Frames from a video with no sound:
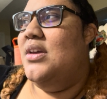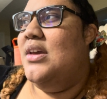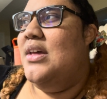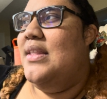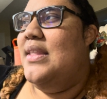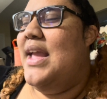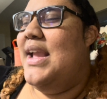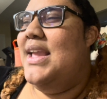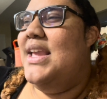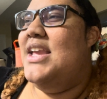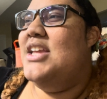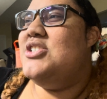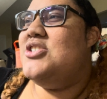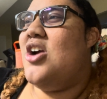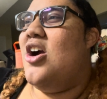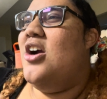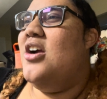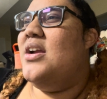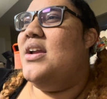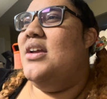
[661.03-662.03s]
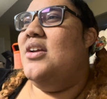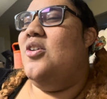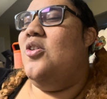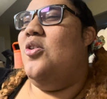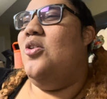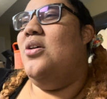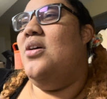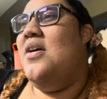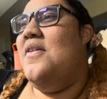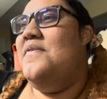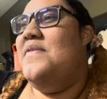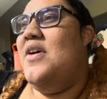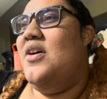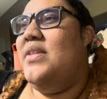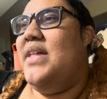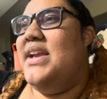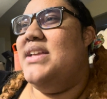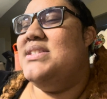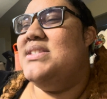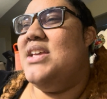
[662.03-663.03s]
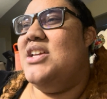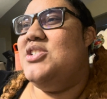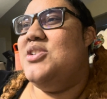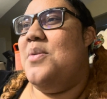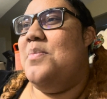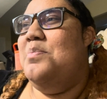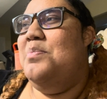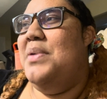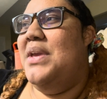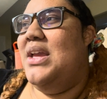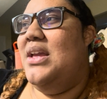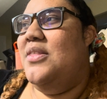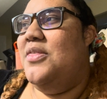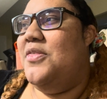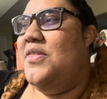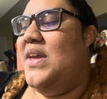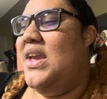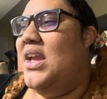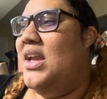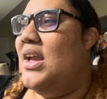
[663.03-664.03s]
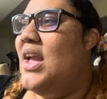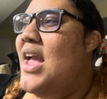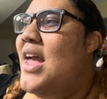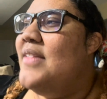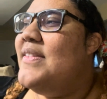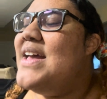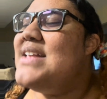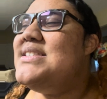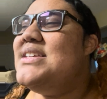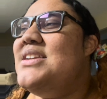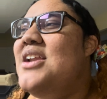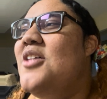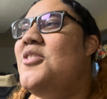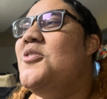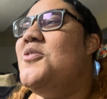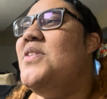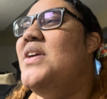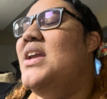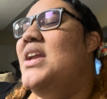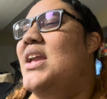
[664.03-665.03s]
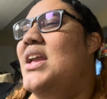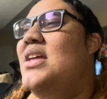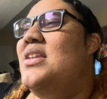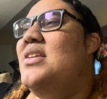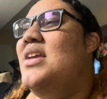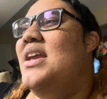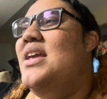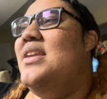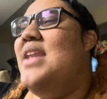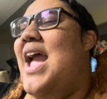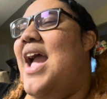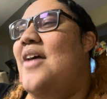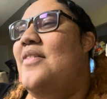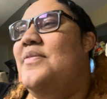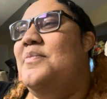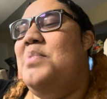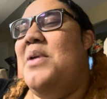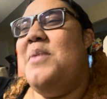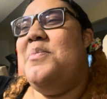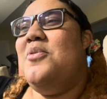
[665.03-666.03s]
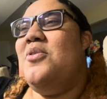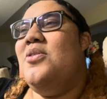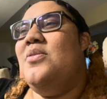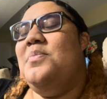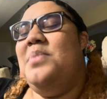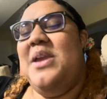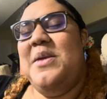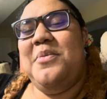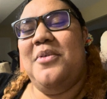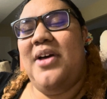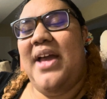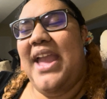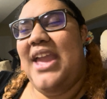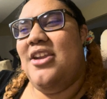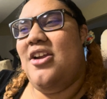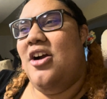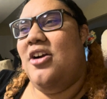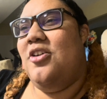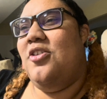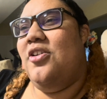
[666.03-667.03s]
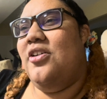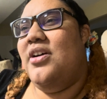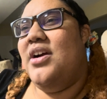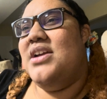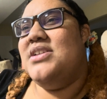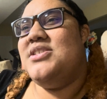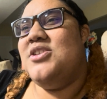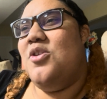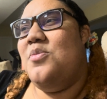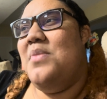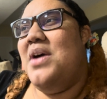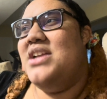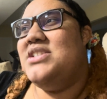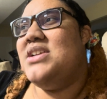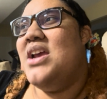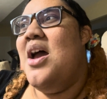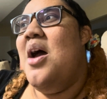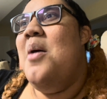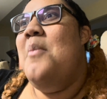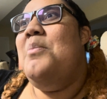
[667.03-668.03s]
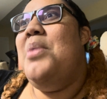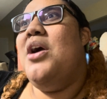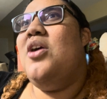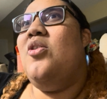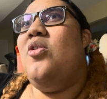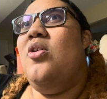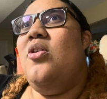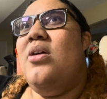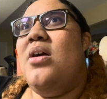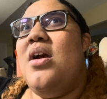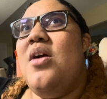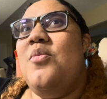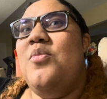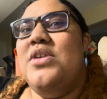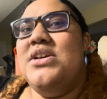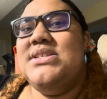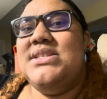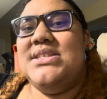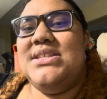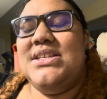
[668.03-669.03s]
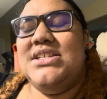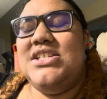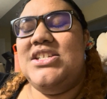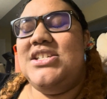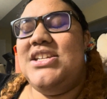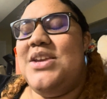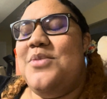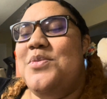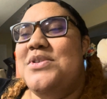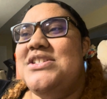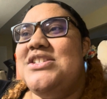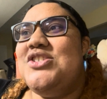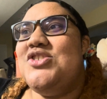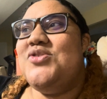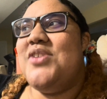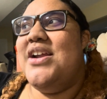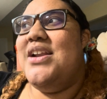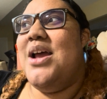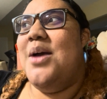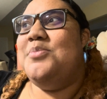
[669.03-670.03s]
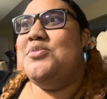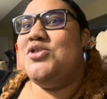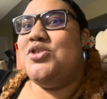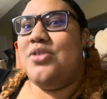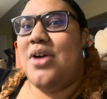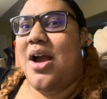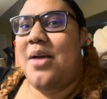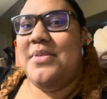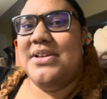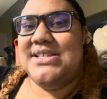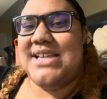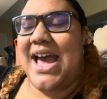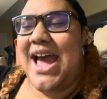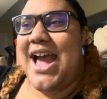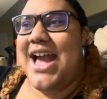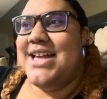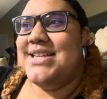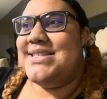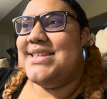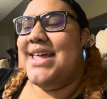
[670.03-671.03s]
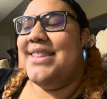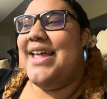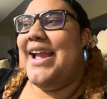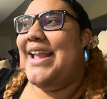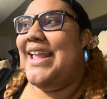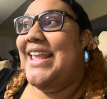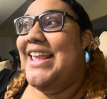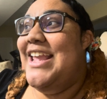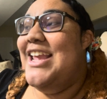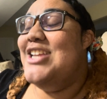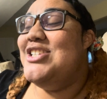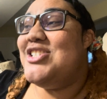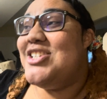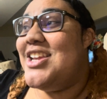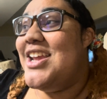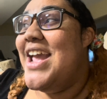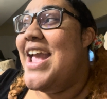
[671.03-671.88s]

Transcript: like each arc in Korra felt like such a big thing. That's another thing. In people hate on Korra so much, but Korra was straight up traumatized. Like each